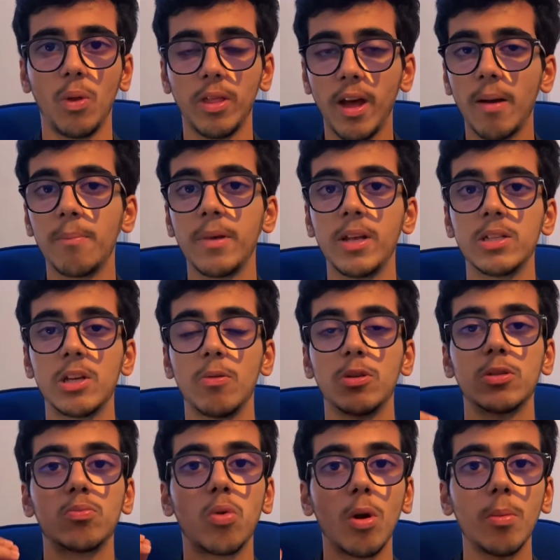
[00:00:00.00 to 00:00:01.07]
that means there was
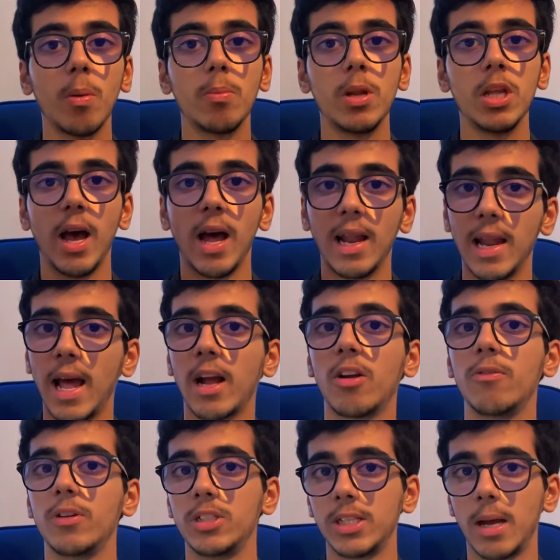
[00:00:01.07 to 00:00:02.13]
probably a lack
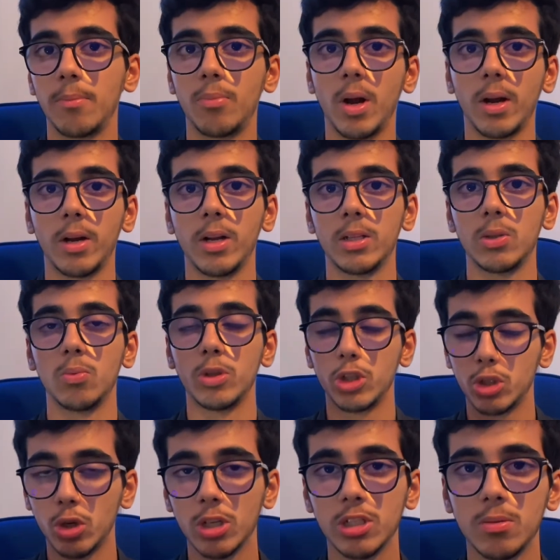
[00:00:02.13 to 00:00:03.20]
of exam practice, which,
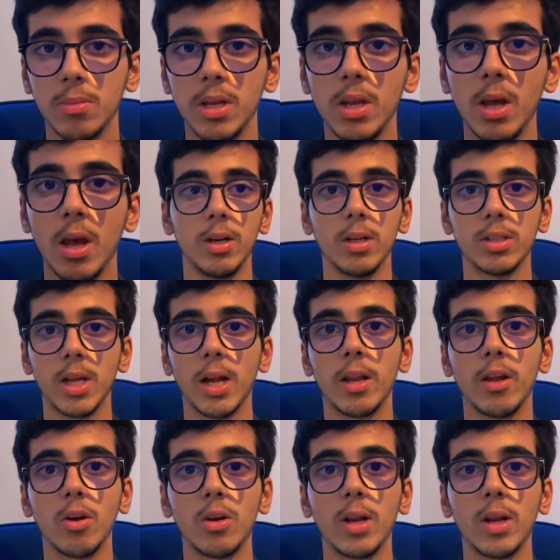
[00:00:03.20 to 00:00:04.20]
trust me, deciding on